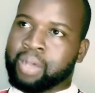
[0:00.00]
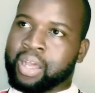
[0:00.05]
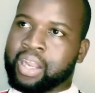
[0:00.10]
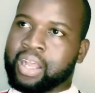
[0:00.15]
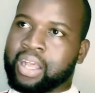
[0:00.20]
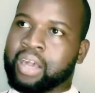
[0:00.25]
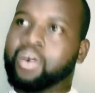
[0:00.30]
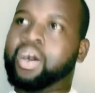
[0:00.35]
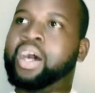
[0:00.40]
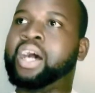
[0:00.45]

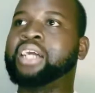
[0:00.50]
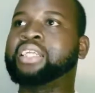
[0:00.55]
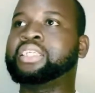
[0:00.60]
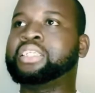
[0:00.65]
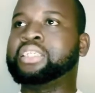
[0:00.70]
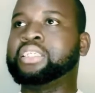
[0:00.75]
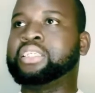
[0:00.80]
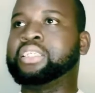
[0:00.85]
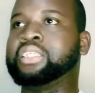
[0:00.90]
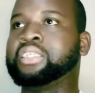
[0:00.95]
are our
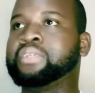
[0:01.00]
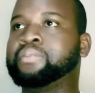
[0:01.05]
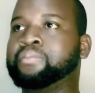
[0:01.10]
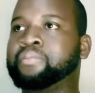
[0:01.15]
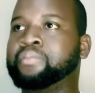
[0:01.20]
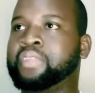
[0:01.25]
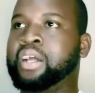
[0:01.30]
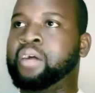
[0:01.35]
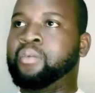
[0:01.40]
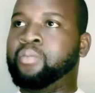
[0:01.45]
artist,
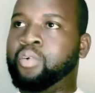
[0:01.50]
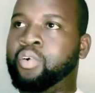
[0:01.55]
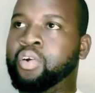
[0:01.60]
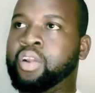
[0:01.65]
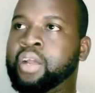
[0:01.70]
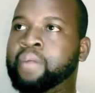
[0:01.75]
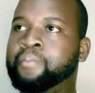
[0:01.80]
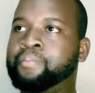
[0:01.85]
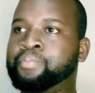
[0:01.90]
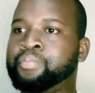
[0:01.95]

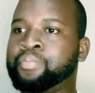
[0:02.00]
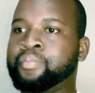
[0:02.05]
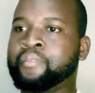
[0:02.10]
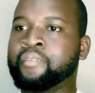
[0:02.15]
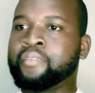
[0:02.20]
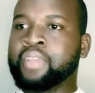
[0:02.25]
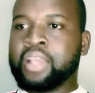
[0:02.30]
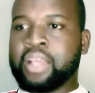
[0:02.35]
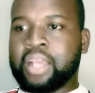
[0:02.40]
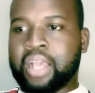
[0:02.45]

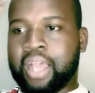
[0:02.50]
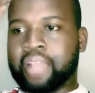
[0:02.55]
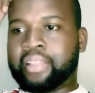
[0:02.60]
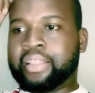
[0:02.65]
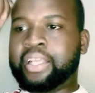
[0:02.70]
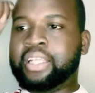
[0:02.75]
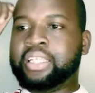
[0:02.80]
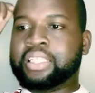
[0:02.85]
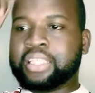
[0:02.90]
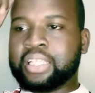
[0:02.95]
are
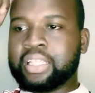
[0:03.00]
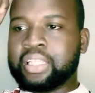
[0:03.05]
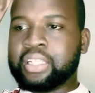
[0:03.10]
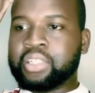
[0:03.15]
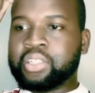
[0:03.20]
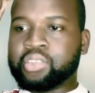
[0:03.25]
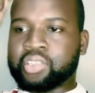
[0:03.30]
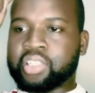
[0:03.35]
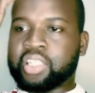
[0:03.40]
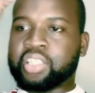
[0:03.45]
they
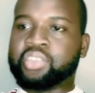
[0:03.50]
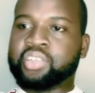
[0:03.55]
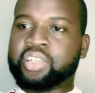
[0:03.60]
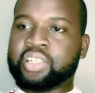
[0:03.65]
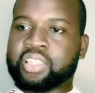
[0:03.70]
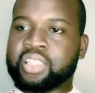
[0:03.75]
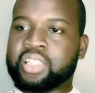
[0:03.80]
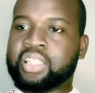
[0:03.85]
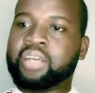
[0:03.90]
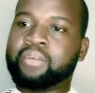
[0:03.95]
standing to such
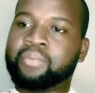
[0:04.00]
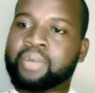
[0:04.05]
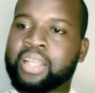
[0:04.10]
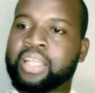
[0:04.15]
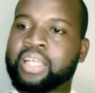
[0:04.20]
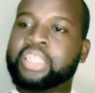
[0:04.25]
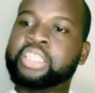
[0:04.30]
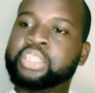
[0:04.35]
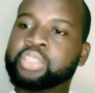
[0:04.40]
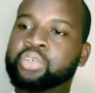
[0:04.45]
a extent that we
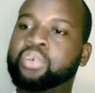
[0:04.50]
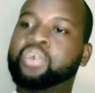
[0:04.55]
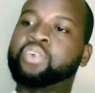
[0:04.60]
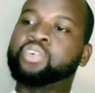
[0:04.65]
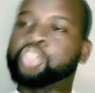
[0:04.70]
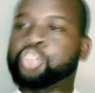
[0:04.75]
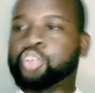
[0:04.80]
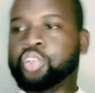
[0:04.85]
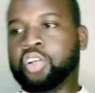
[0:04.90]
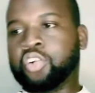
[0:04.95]
are
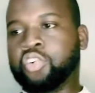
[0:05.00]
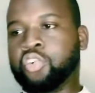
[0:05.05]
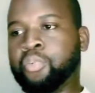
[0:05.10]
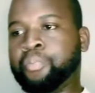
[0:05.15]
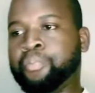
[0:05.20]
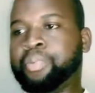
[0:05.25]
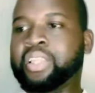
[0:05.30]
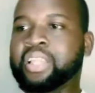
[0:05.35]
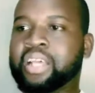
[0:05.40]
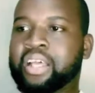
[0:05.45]
strong
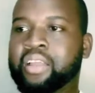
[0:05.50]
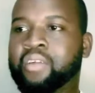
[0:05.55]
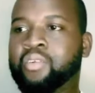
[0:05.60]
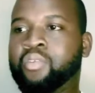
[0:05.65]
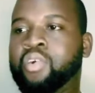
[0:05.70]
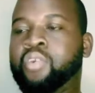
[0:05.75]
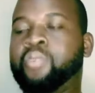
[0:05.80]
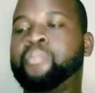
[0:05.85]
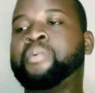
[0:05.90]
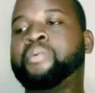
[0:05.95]
computer?